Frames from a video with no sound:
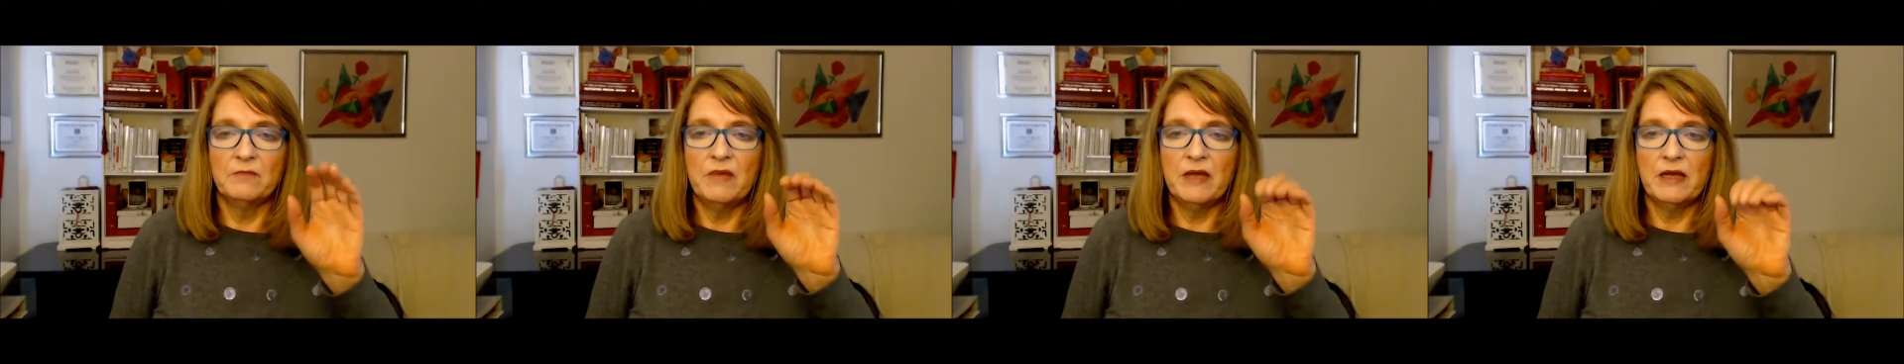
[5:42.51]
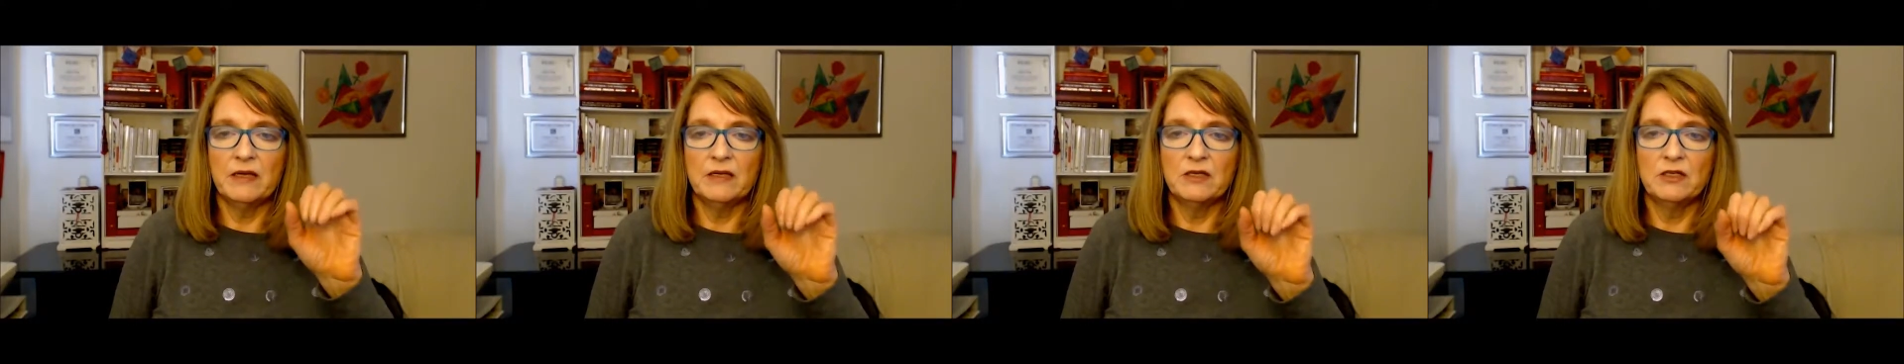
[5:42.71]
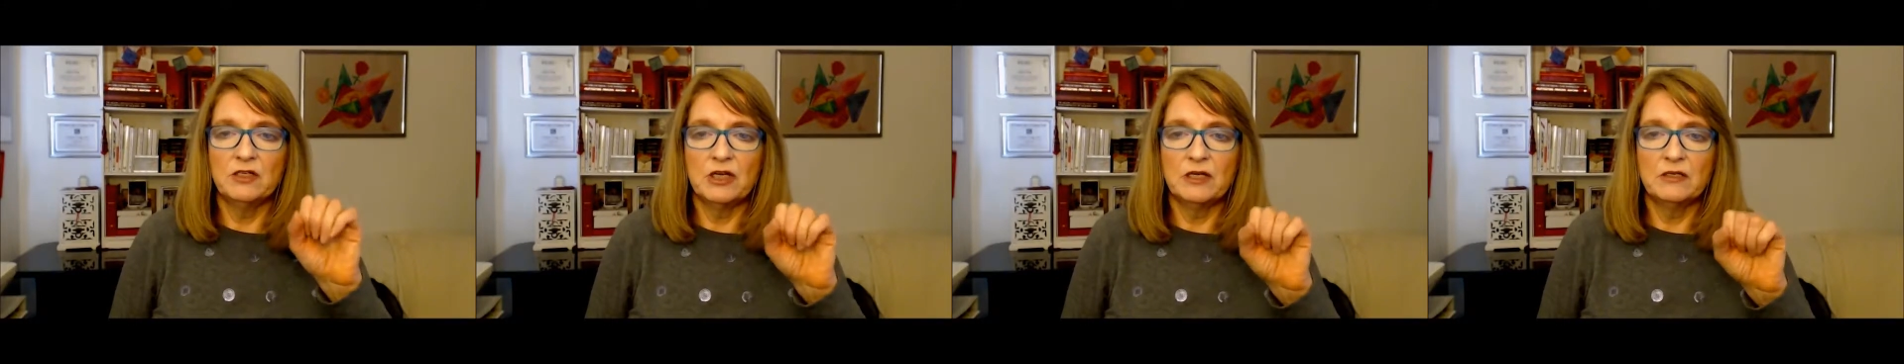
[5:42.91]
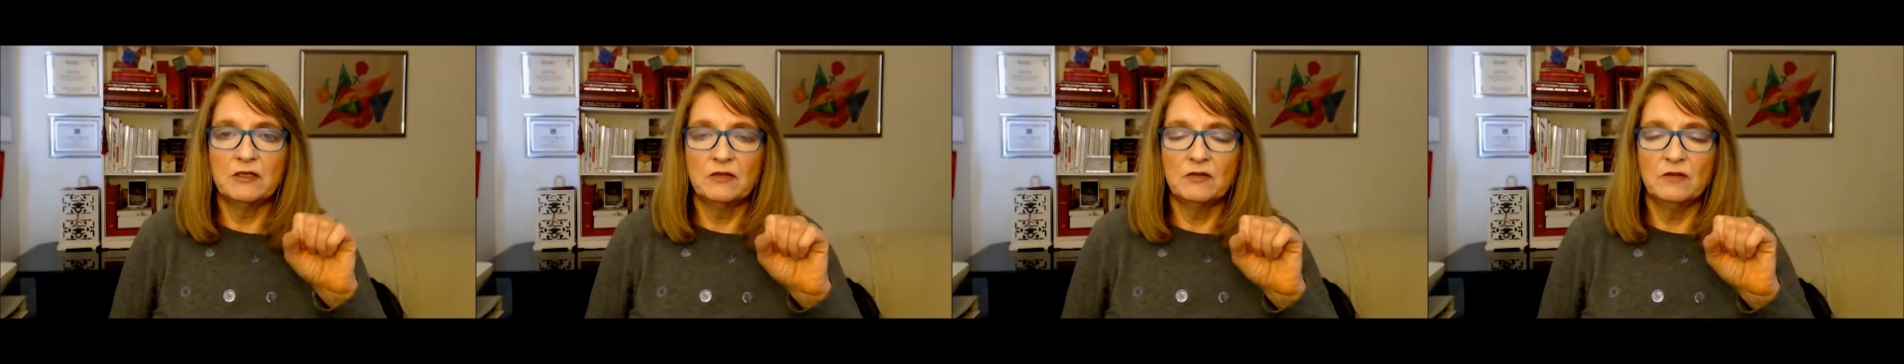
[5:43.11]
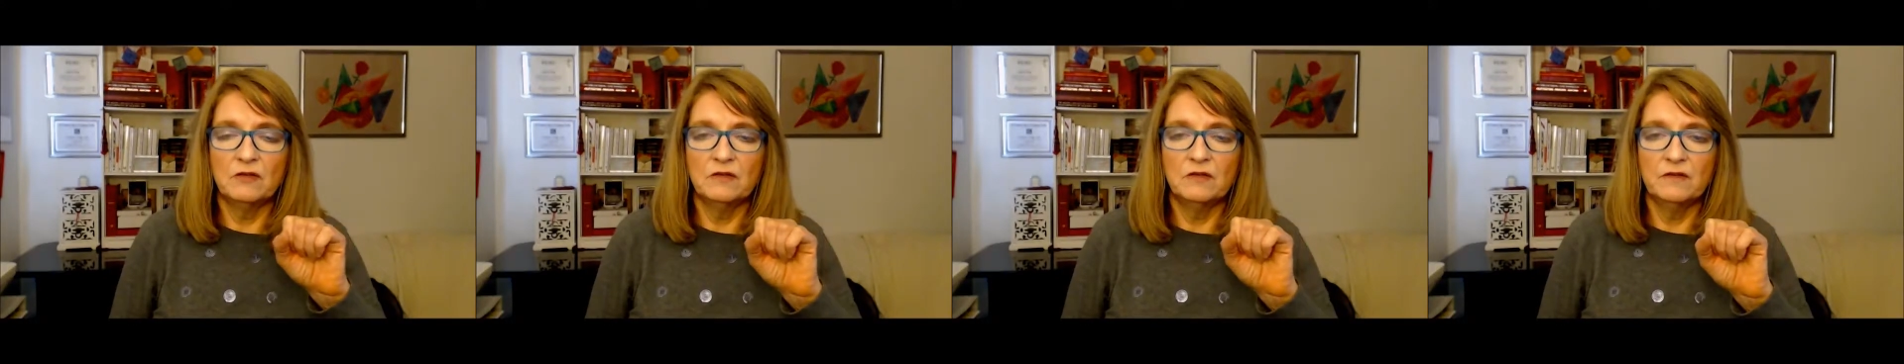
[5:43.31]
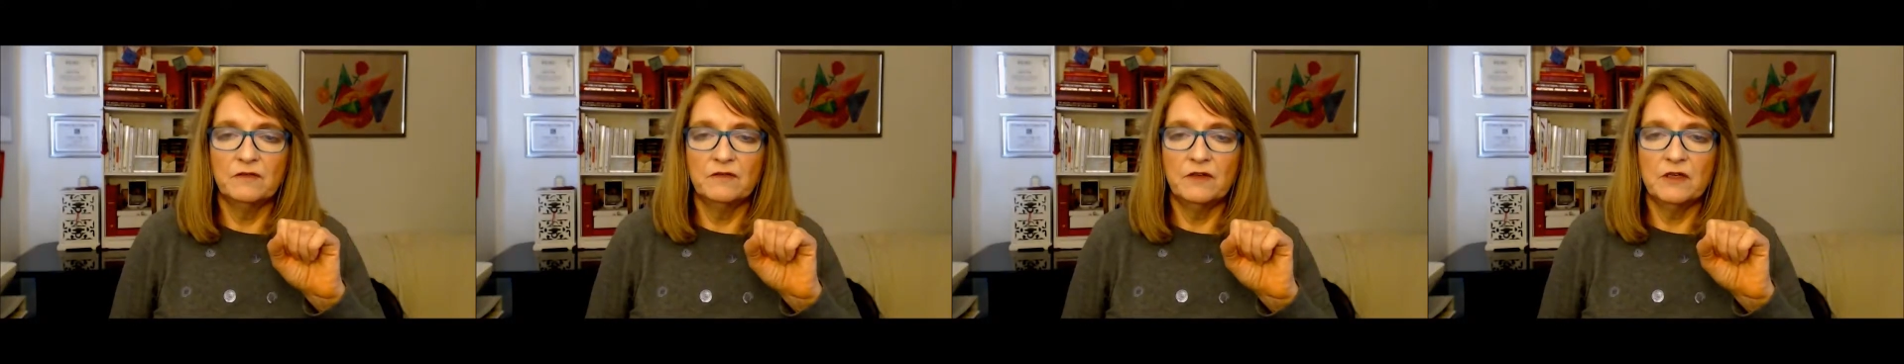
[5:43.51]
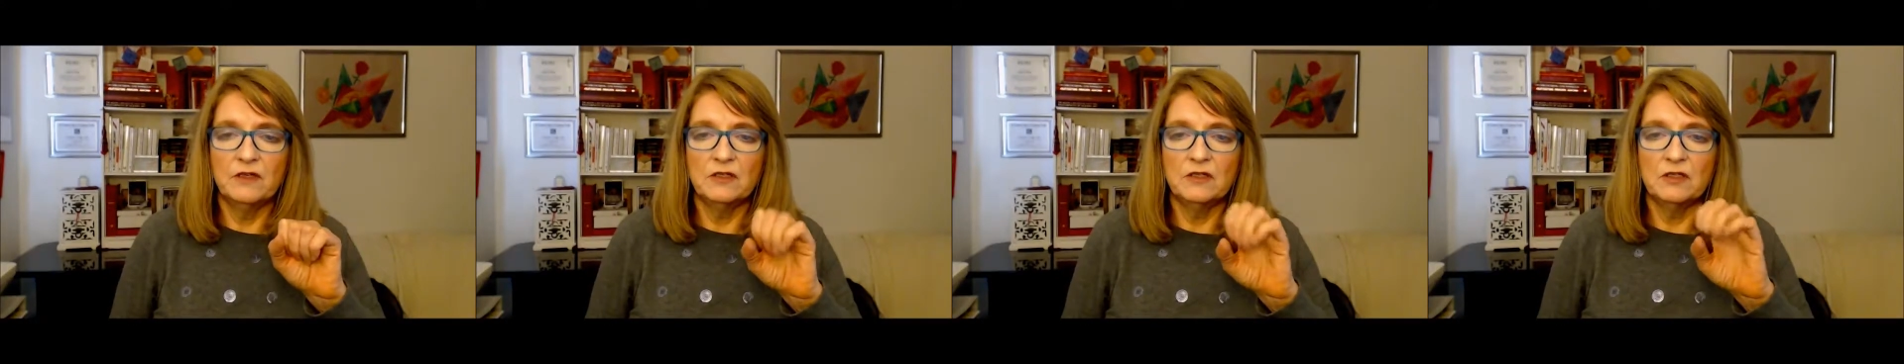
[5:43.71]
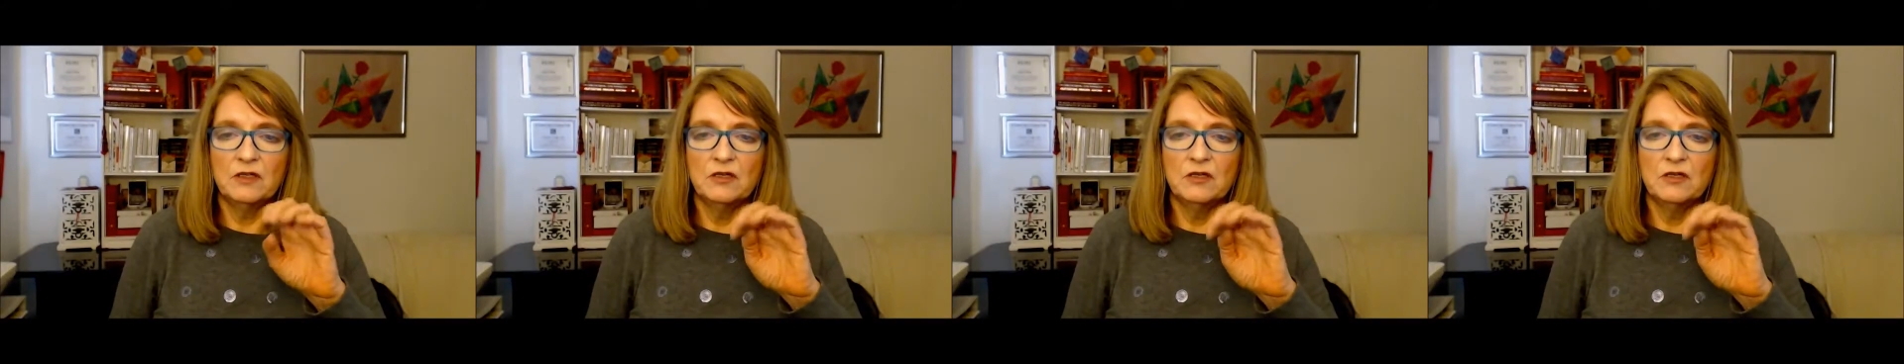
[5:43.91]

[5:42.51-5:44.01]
Make a gentle fist.